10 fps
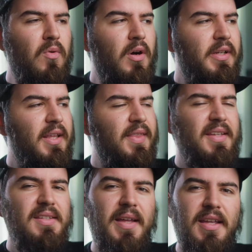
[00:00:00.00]
quality,
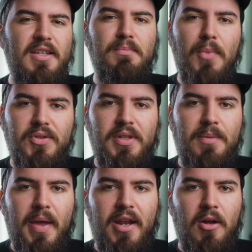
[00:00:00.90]
this light is mostly
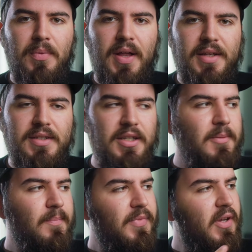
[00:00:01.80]
made of plastic.
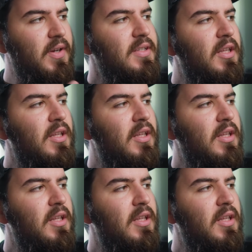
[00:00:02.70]
There is a